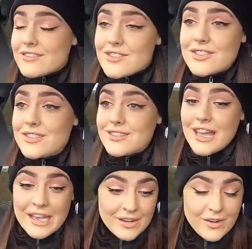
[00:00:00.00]
just
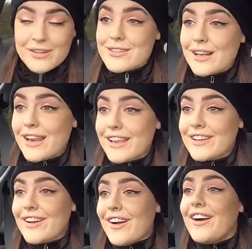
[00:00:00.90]
get in a nice
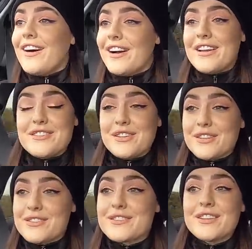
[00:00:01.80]
clean car and
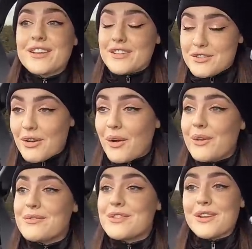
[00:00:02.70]
just
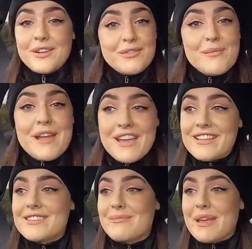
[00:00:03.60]
drive to from
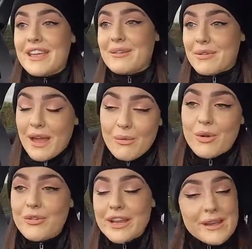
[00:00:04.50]
A to B without
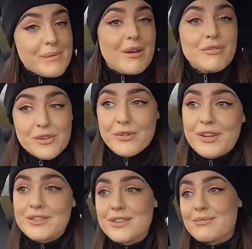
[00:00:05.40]
worrying about fuel
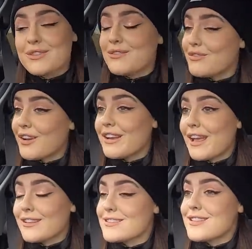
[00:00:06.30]
consumption,
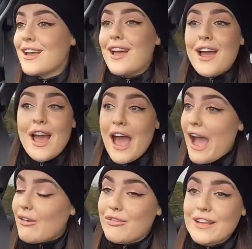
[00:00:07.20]
finance,
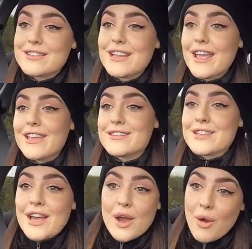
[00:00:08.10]
how fast it
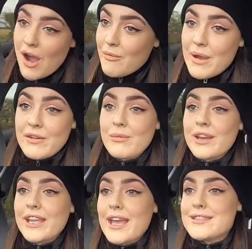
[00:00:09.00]
is, whether I'm
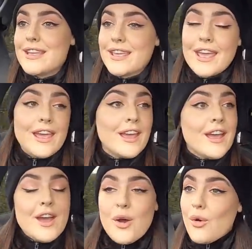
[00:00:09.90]
going to get a ticket,
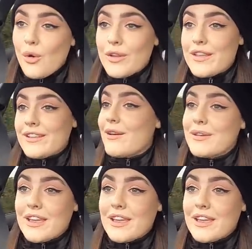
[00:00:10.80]
all of it.